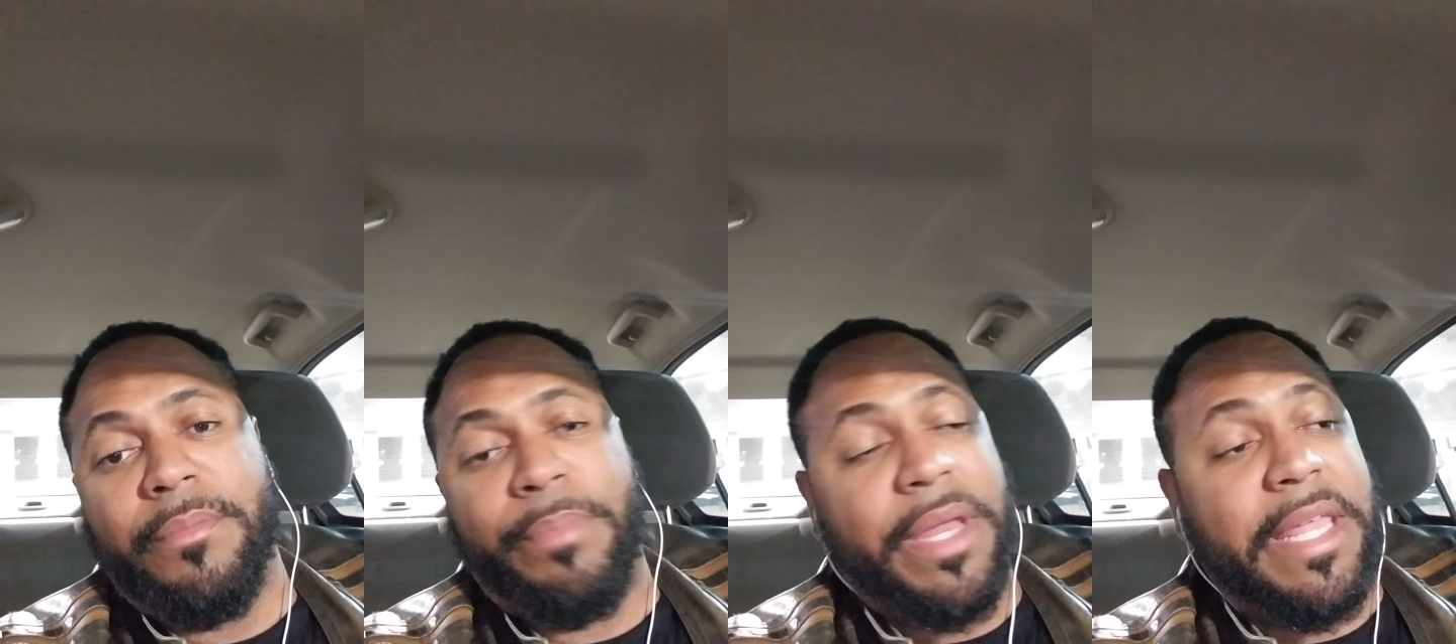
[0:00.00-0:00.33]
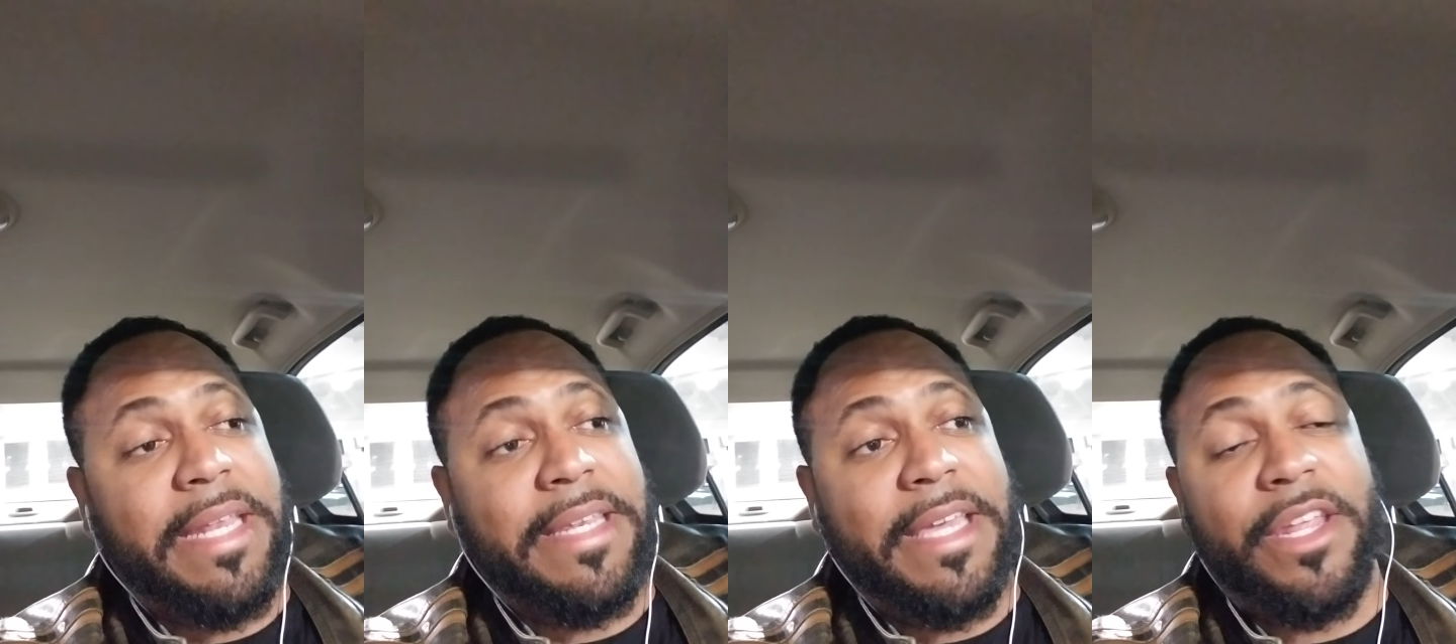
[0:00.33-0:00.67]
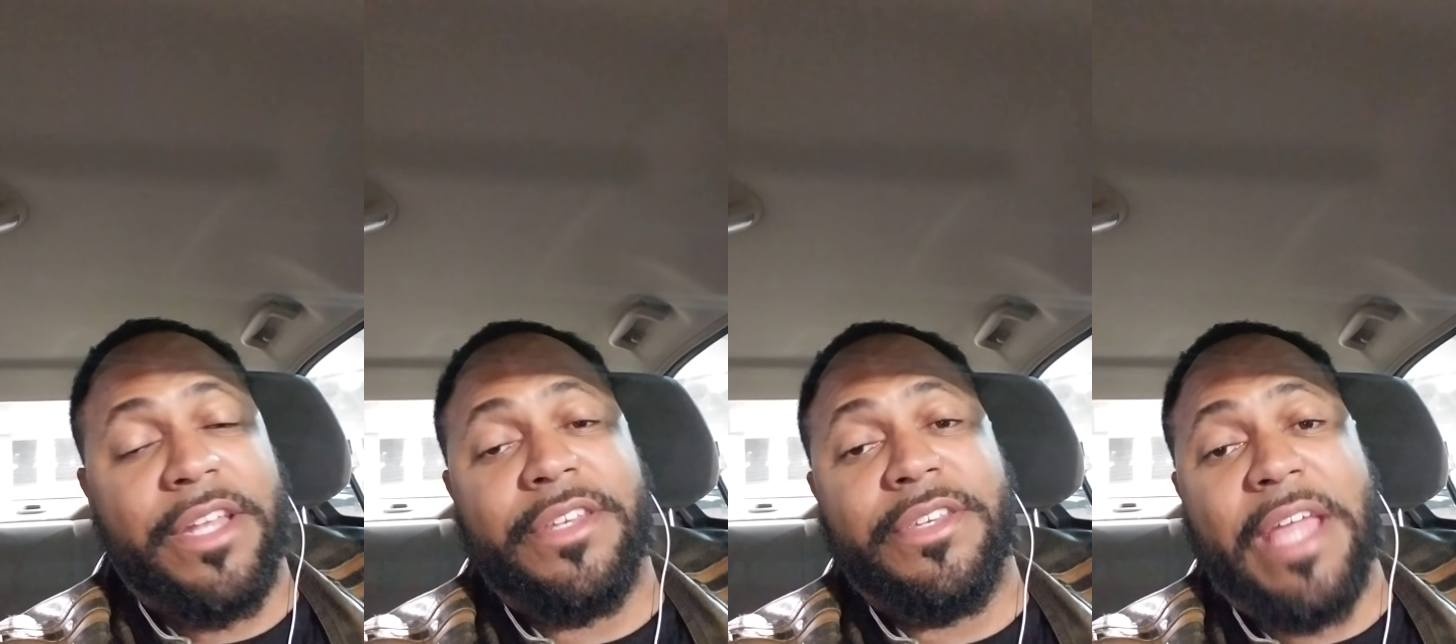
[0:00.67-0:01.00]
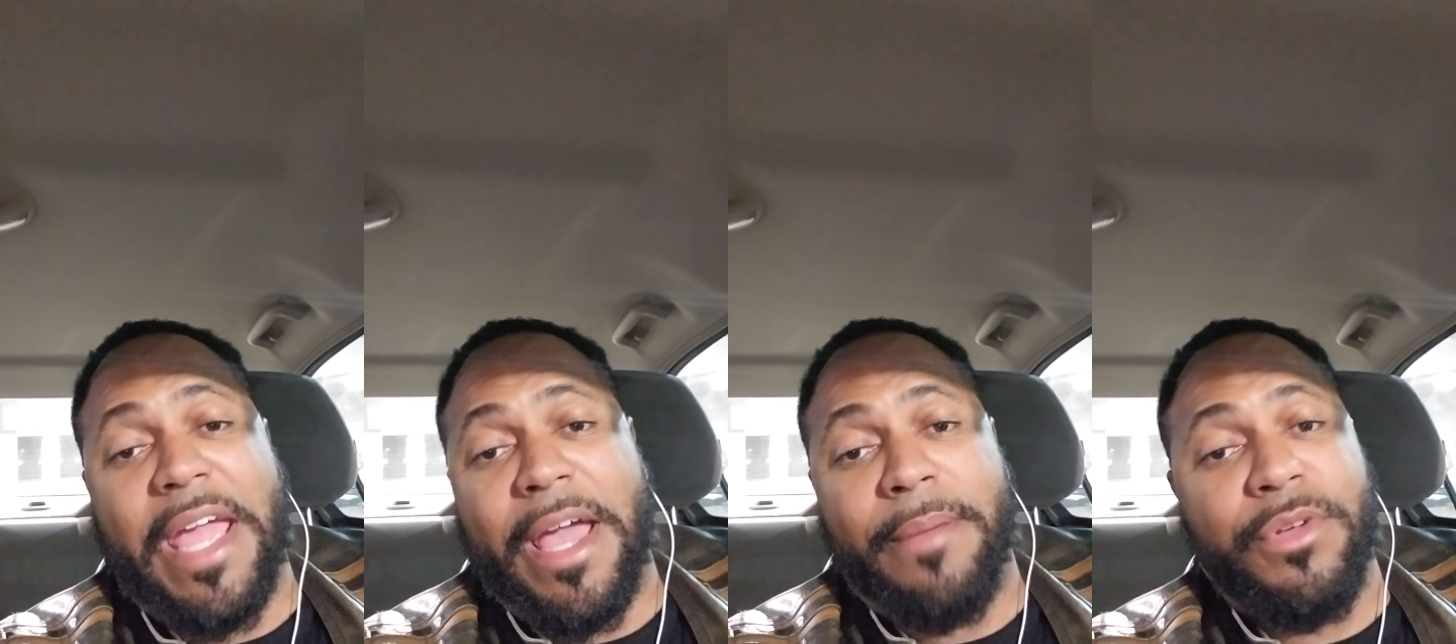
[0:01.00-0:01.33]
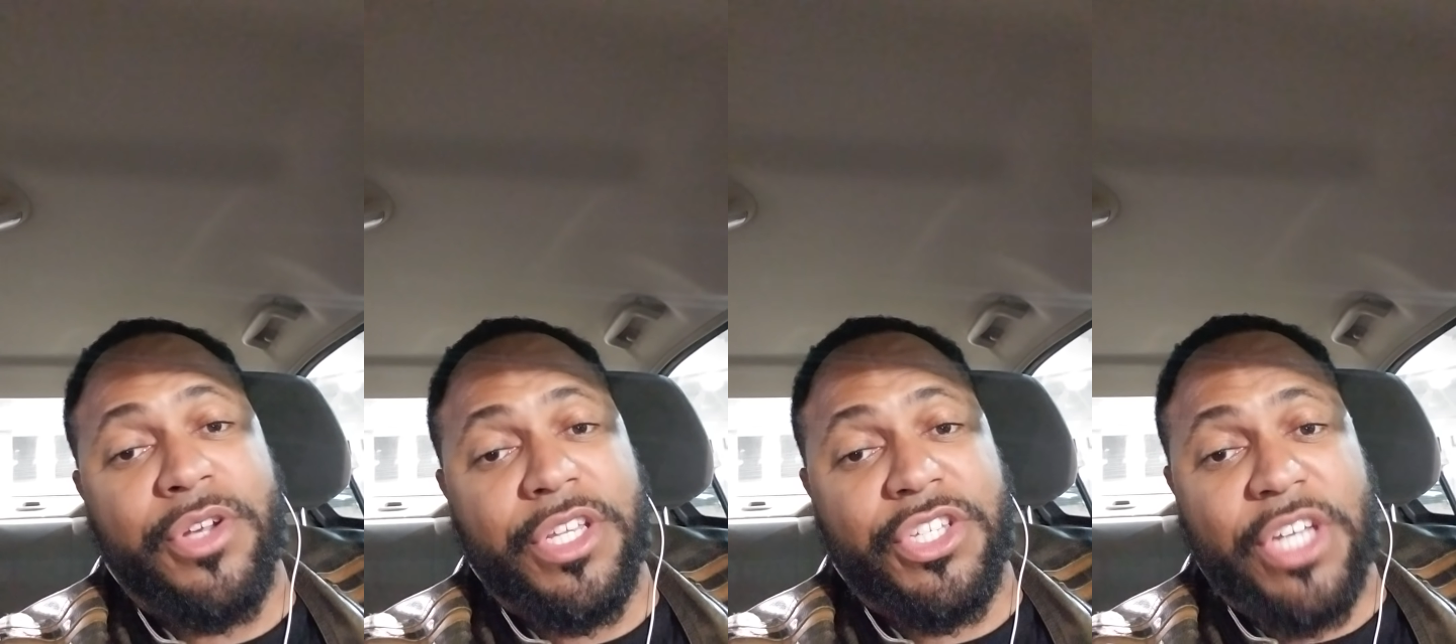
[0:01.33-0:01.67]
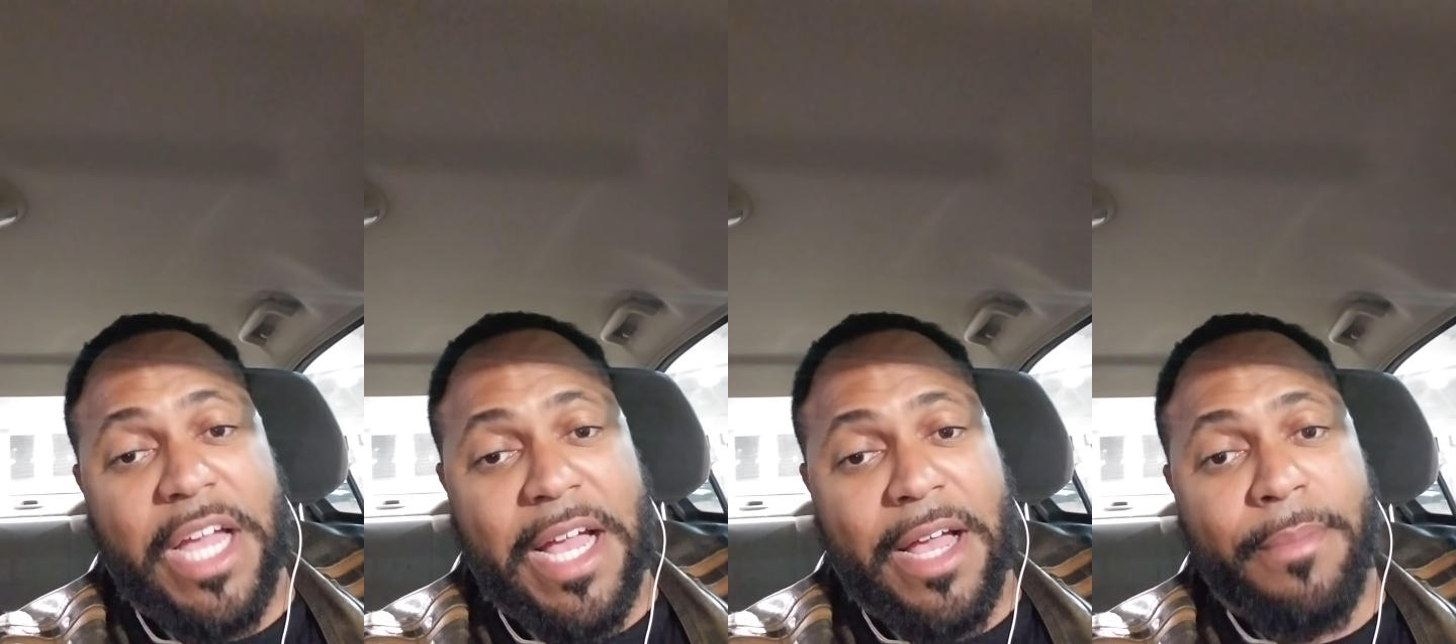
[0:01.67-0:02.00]
but he did a damn good
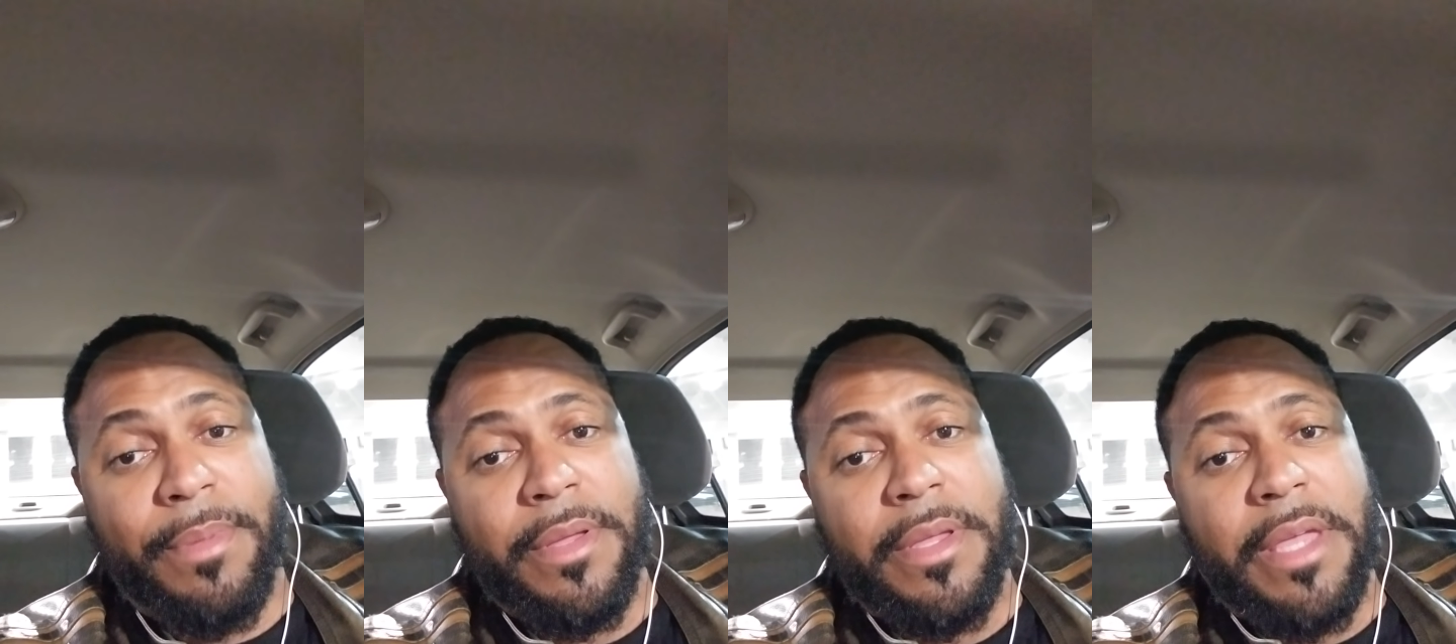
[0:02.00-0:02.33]
job.